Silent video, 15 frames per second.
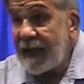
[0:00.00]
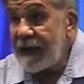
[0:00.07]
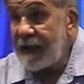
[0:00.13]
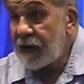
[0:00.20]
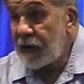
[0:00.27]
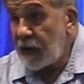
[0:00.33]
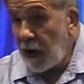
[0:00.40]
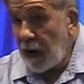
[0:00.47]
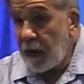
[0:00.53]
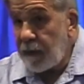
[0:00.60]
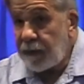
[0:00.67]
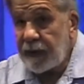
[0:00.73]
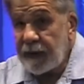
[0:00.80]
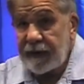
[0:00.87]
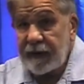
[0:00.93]
and
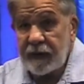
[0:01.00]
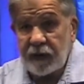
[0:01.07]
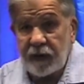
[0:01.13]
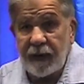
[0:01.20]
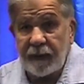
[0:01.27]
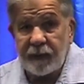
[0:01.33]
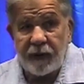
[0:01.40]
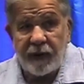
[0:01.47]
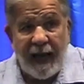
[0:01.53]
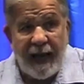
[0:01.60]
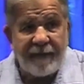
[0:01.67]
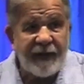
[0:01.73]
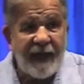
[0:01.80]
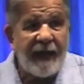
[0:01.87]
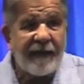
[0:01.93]
interpret the scripture. You
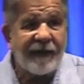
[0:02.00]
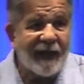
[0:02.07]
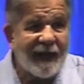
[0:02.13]
have to have a